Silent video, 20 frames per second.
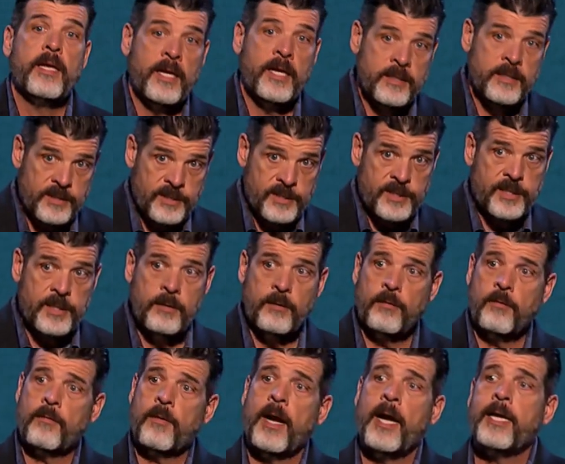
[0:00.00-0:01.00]
into
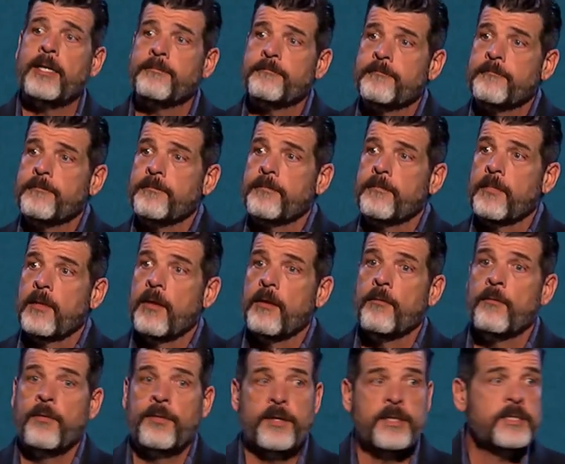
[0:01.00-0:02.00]
steel, right?
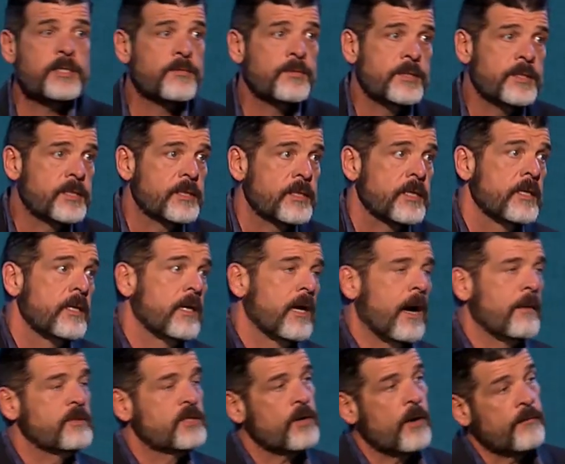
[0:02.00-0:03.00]
Well, this was,
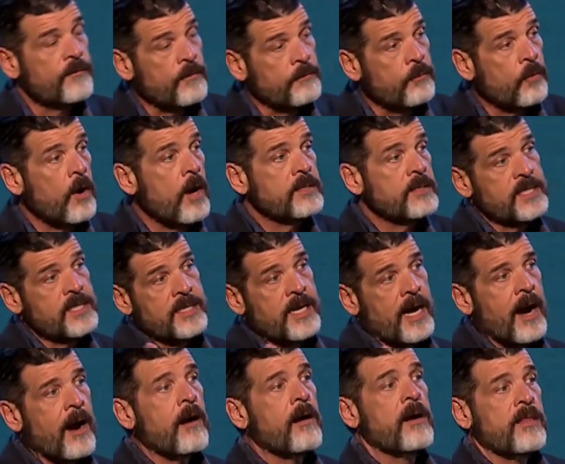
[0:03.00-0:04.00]
I'm sorry, from bronze into
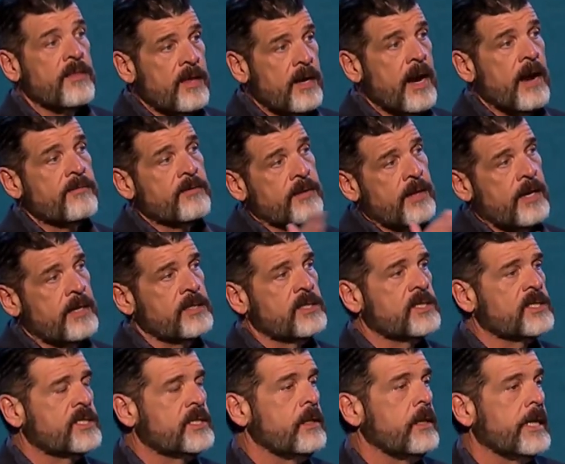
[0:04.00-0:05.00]
iron, and then after that is
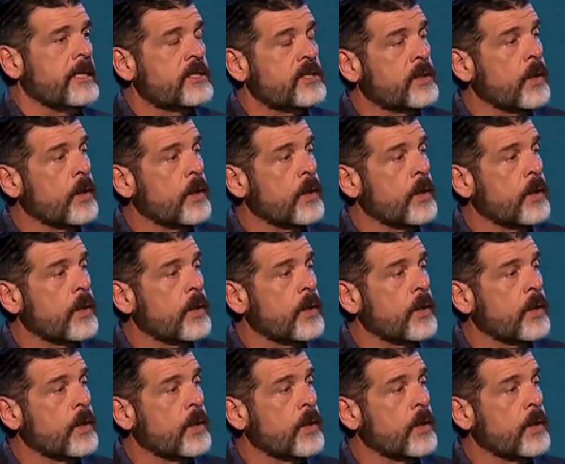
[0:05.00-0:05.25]
the steel age.